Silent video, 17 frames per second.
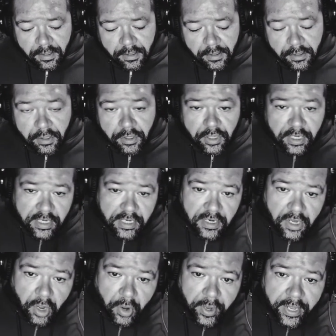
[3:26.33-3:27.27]
you need to
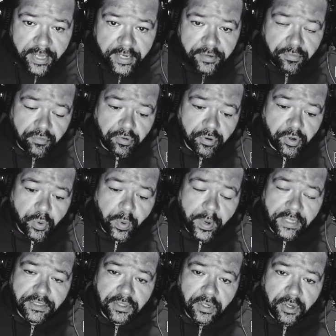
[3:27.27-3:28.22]
go ahead and
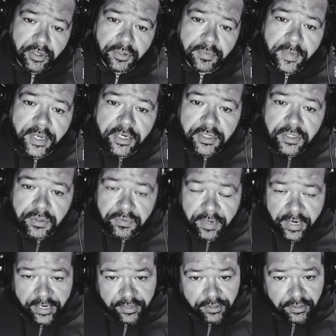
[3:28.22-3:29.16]
request all your medical
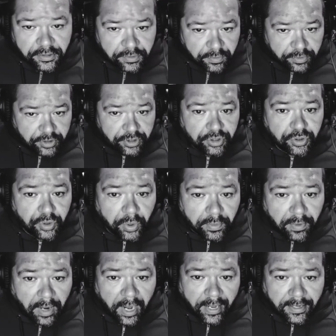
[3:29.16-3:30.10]
records, which is your
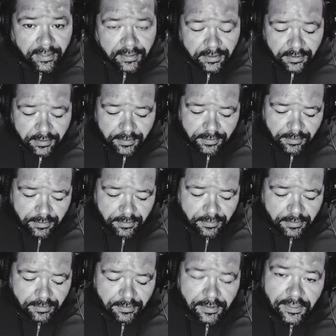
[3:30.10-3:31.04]
right.
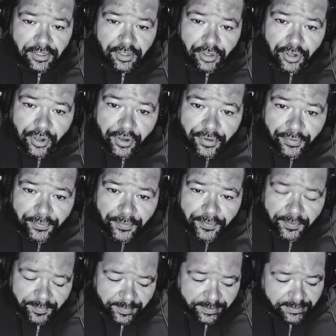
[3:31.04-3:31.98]
Look through
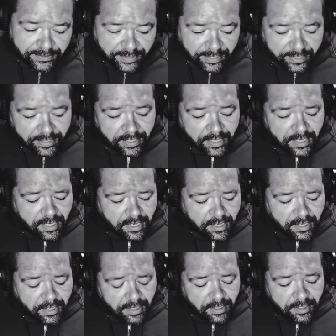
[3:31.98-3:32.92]
them and say,
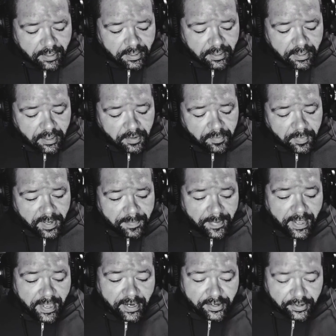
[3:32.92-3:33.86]
my
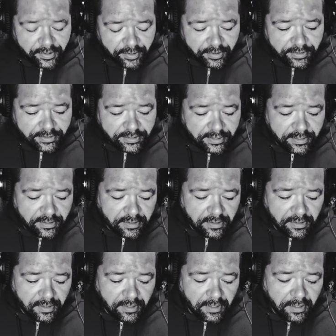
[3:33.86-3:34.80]
back hurts, and
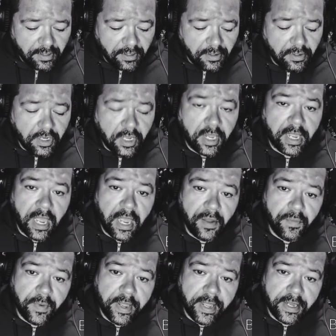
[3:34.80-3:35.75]
oh, look, I
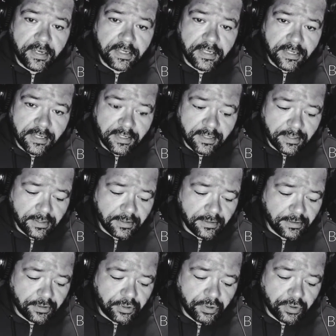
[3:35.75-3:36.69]
went
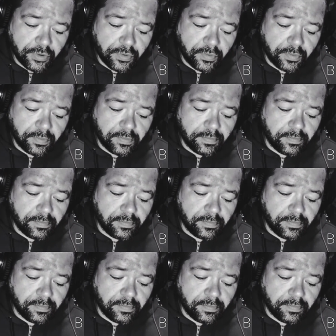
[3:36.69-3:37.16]
to